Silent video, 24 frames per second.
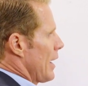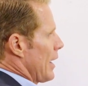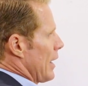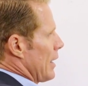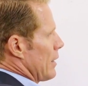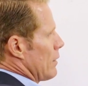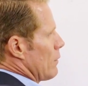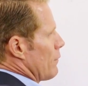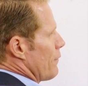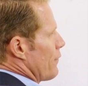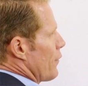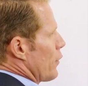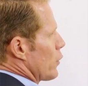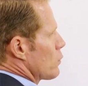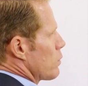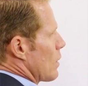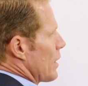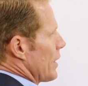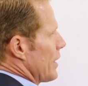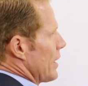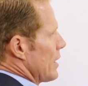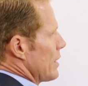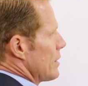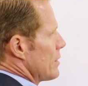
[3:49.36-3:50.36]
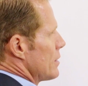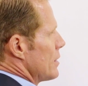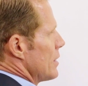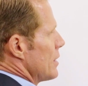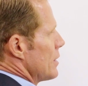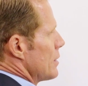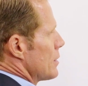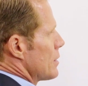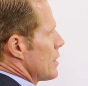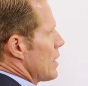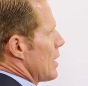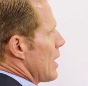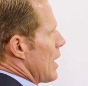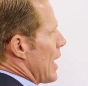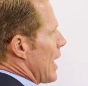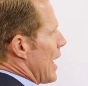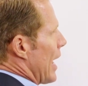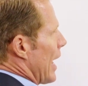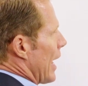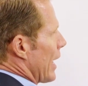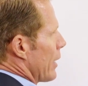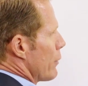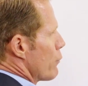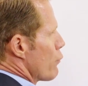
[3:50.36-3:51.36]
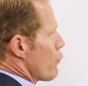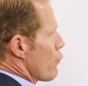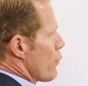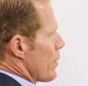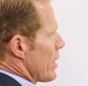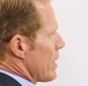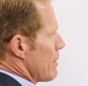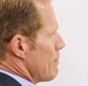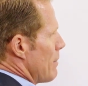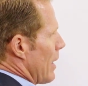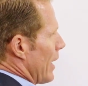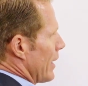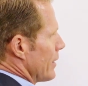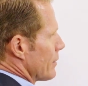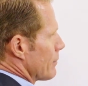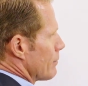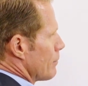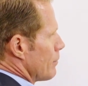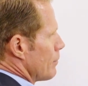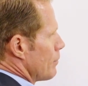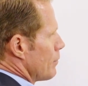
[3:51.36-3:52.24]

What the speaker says: And the first one is a rebate.